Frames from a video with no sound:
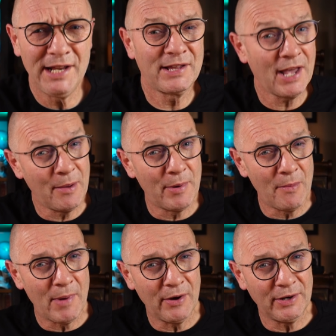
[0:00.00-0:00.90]
turbo
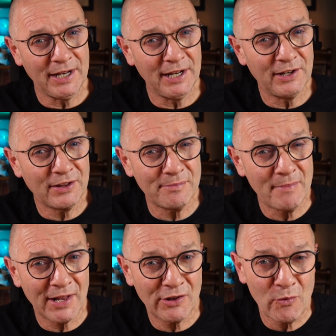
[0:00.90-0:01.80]
mode, and it doesn't
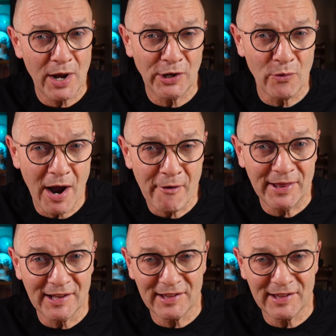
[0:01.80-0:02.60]
matter where you are in the